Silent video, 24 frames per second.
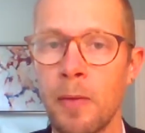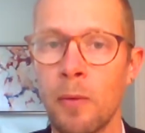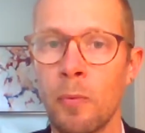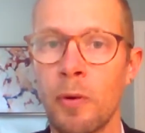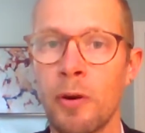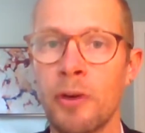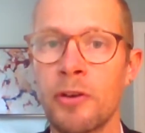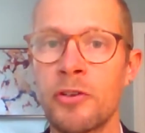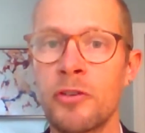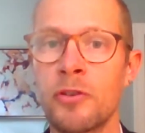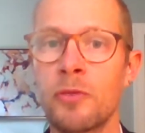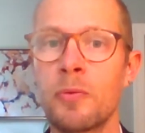
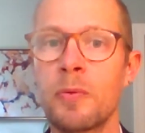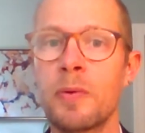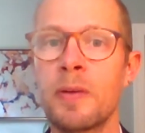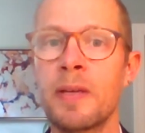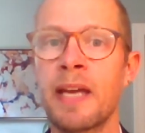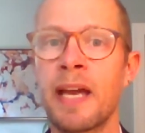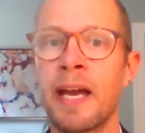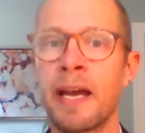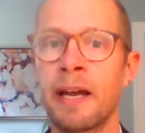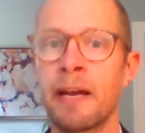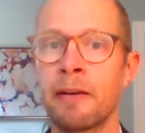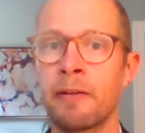where do we
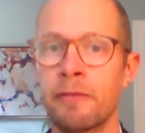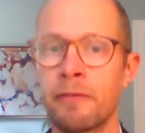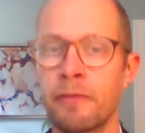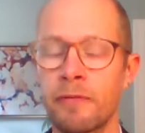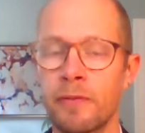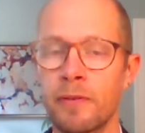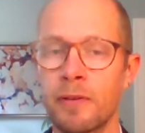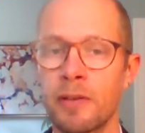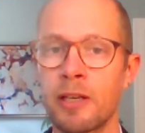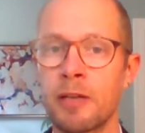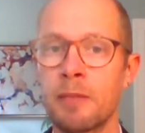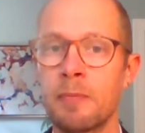have
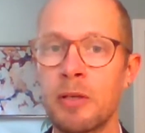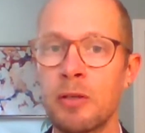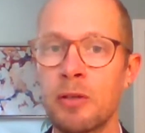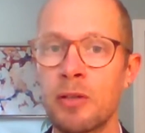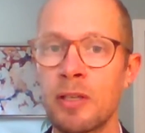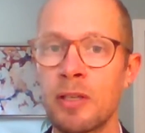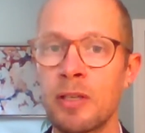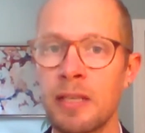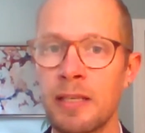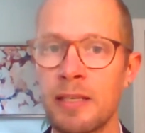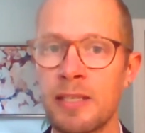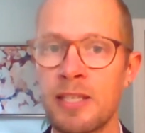
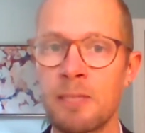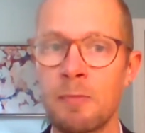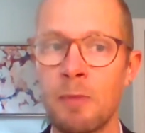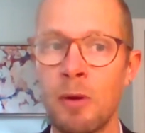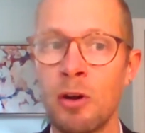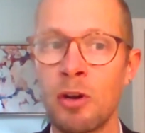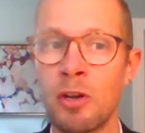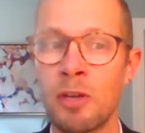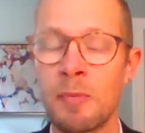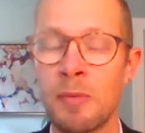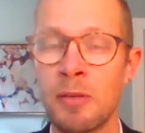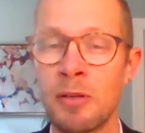communities,
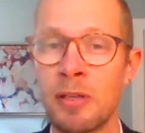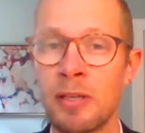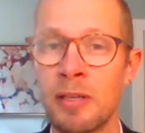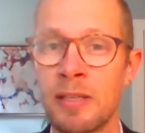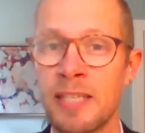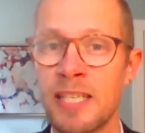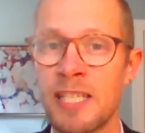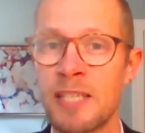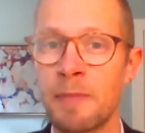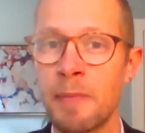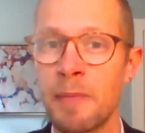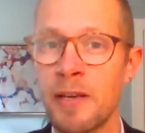small communities,
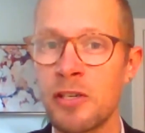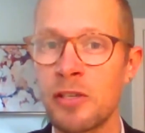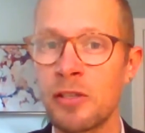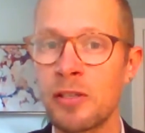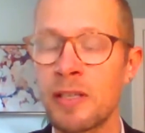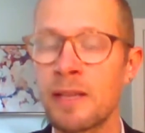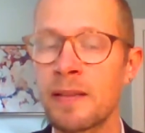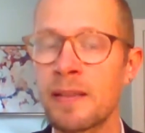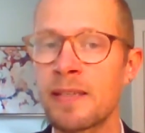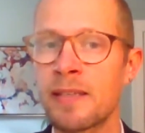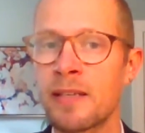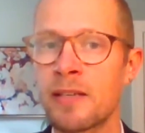especially
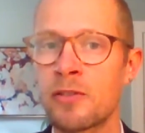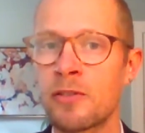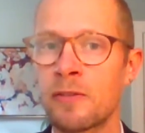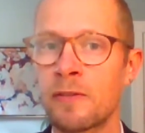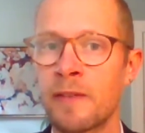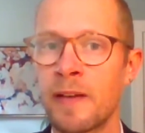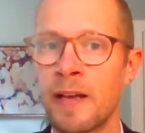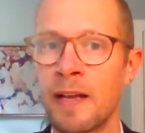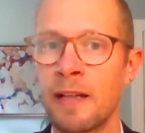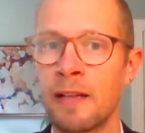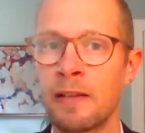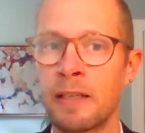in the Central
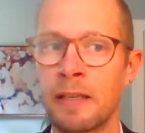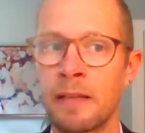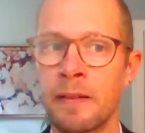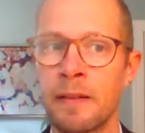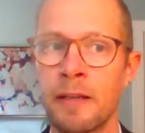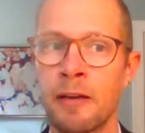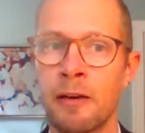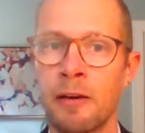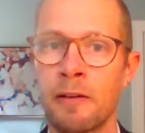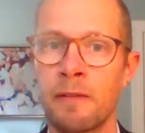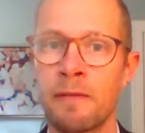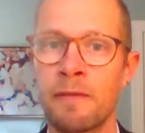Valley,
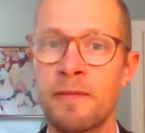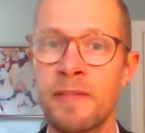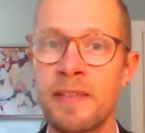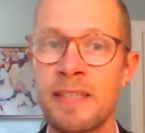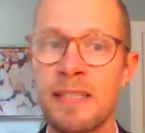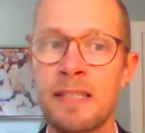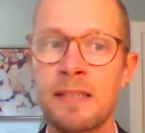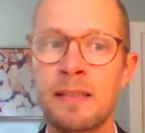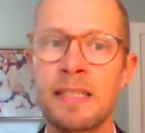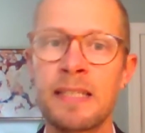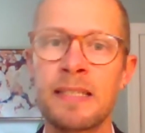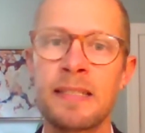that are
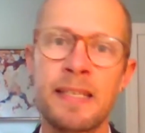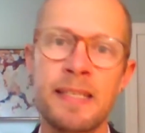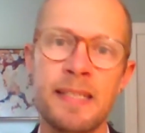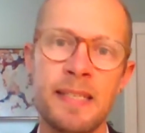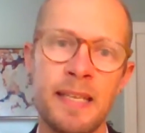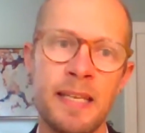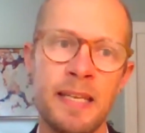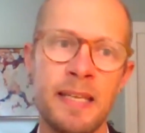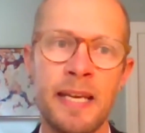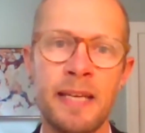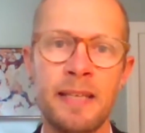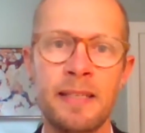physically
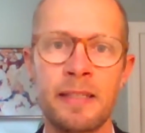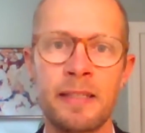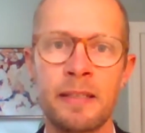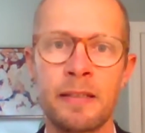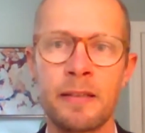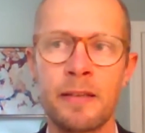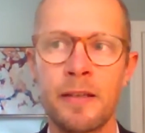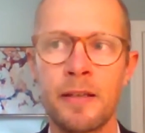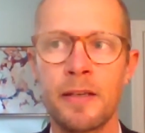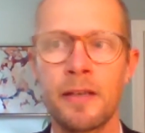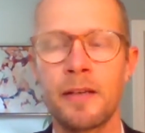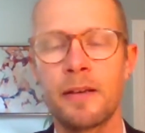disconnected
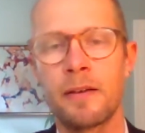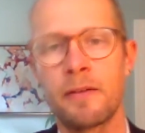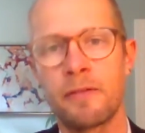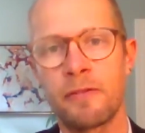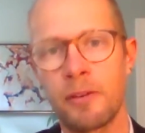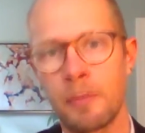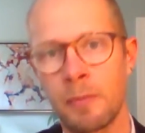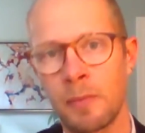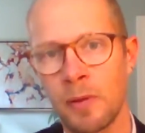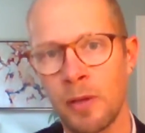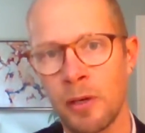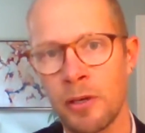
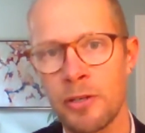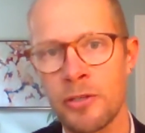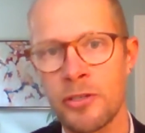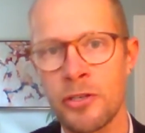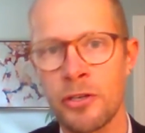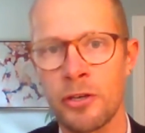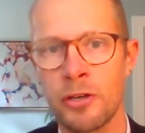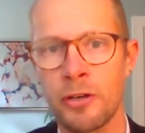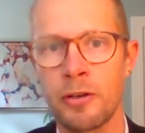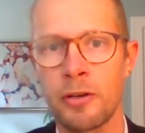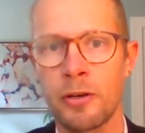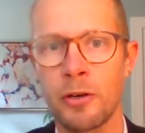from
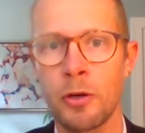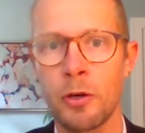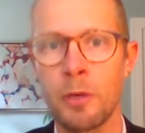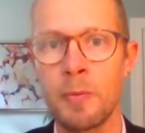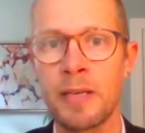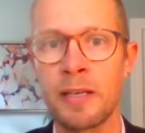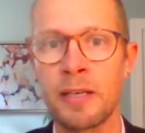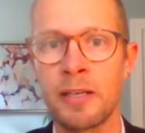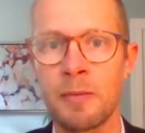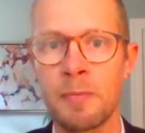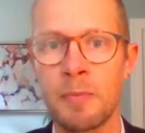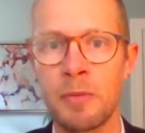larger
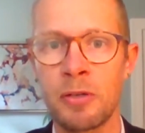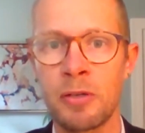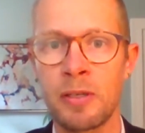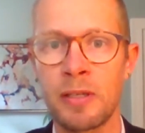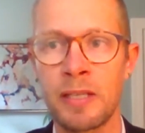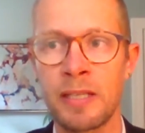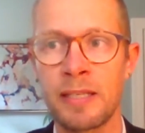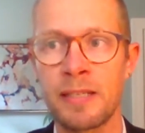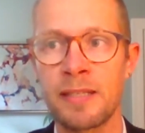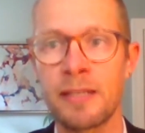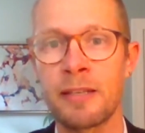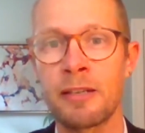urban
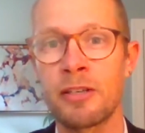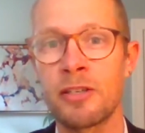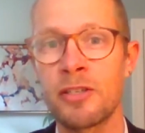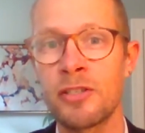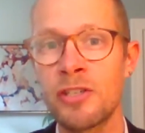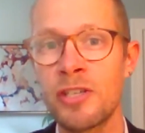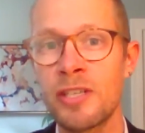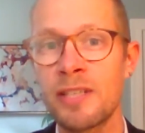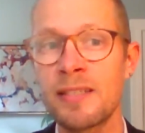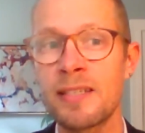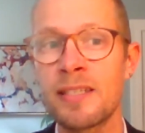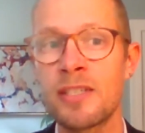communities that are
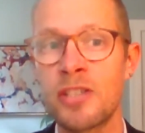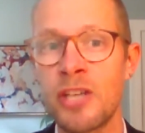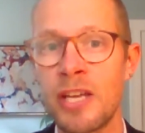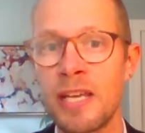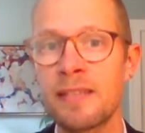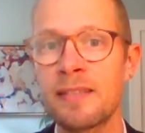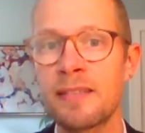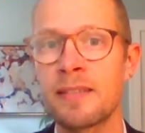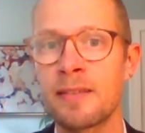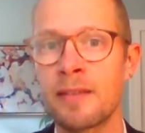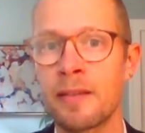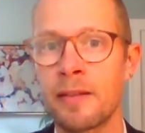just
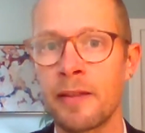adjacent to